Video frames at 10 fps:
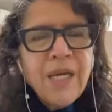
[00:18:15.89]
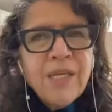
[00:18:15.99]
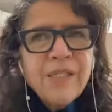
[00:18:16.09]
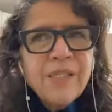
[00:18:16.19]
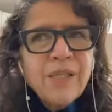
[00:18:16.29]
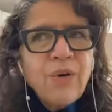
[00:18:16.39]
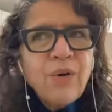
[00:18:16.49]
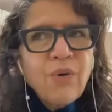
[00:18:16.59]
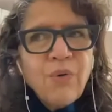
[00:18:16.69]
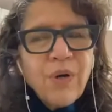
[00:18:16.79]

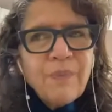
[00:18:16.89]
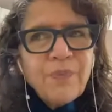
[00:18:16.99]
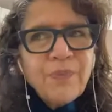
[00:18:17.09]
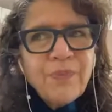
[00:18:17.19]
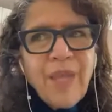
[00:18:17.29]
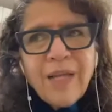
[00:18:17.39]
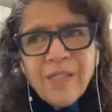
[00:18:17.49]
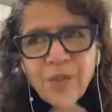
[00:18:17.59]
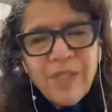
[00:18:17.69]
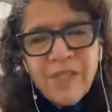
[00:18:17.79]
So
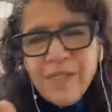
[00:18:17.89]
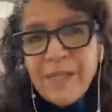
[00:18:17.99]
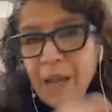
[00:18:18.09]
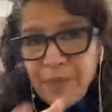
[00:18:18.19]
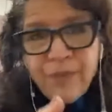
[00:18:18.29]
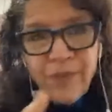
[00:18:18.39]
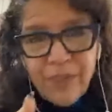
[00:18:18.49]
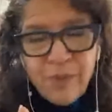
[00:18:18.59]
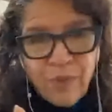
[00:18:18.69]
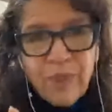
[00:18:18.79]
that's what is adaptive
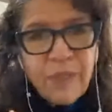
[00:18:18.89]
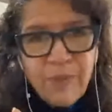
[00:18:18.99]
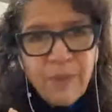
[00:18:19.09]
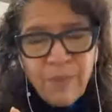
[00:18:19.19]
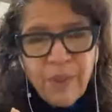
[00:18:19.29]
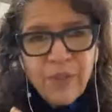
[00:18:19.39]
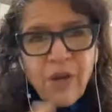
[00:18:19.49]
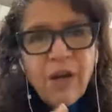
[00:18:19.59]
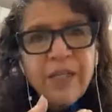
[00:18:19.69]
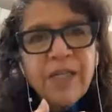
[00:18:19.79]
has really been built
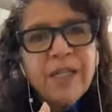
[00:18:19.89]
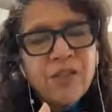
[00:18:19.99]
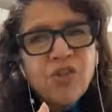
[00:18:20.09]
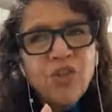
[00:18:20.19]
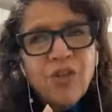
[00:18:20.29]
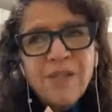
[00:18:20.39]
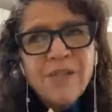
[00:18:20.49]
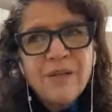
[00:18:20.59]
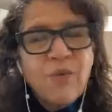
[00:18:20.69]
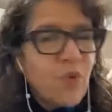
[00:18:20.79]
on, is just
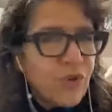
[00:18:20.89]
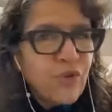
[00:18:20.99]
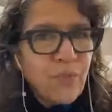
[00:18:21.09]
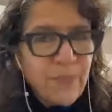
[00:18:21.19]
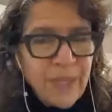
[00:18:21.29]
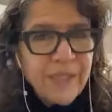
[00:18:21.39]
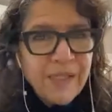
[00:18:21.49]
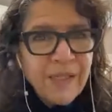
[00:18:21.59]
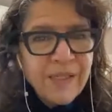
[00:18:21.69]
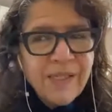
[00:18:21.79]
wardrobe
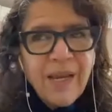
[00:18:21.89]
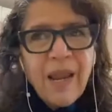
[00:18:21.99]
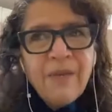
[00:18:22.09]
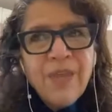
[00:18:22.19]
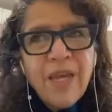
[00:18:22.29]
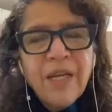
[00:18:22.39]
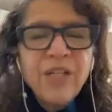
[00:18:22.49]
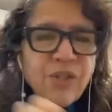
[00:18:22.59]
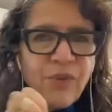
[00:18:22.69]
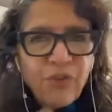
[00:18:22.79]
basics. And then I
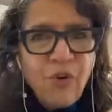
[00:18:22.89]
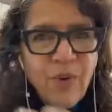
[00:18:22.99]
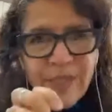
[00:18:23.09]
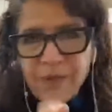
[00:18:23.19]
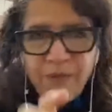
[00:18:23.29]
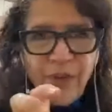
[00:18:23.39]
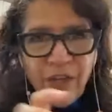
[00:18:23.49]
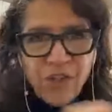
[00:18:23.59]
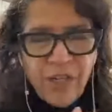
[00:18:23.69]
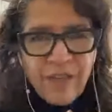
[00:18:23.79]
do throw in some
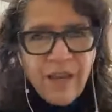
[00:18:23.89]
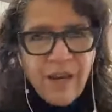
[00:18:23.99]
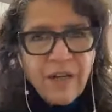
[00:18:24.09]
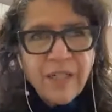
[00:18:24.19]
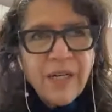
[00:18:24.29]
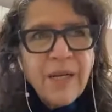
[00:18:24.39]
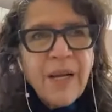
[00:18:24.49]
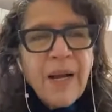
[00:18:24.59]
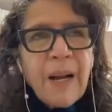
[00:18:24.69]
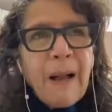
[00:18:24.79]
fashion in there
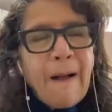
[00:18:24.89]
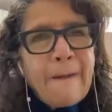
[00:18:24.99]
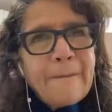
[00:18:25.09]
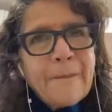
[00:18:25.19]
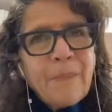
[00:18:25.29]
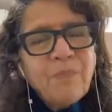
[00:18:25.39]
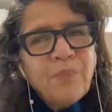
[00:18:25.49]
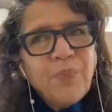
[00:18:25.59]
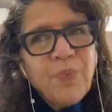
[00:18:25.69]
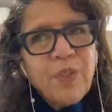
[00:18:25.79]

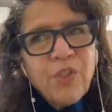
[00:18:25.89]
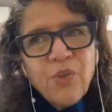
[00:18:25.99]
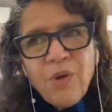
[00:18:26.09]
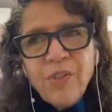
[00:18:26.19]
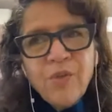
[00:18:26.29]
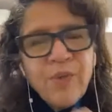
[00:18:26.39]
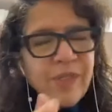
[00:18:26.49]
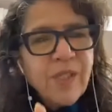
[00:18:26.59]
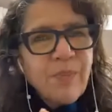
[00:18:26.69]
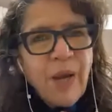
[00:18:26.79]
to also
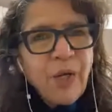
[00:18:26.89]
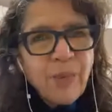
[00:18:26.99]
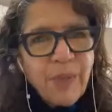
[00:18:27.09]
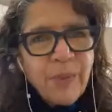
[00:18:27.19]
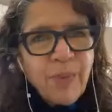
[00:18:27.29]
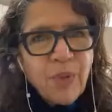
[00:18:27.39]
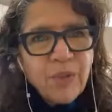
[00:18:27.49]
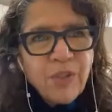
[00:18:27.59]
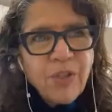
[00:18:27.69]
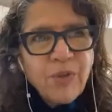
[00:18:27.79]
inspire people
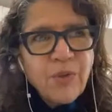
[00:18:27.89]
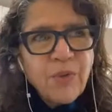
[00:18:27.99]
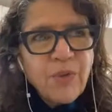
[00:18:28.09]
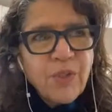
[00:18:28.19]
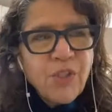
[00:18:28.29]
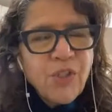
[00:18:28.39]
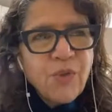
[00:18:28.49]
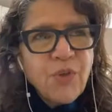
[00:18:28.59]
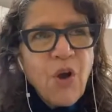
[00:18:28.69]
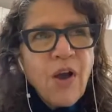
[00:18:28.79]
to
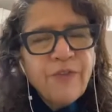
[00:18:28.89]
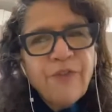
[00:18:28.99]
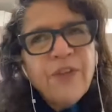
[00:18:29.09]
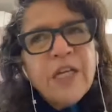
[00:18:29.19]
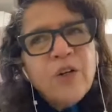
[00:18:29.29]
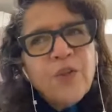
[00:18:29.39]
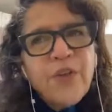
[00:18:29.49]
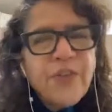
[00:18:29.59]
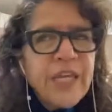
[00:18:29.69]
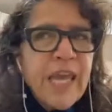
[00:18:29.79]
not feel that
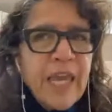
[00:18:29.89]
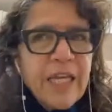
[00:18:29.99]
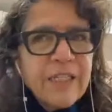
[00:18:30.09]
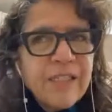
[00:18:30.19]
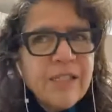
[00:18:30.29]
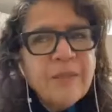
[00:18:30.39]
they can't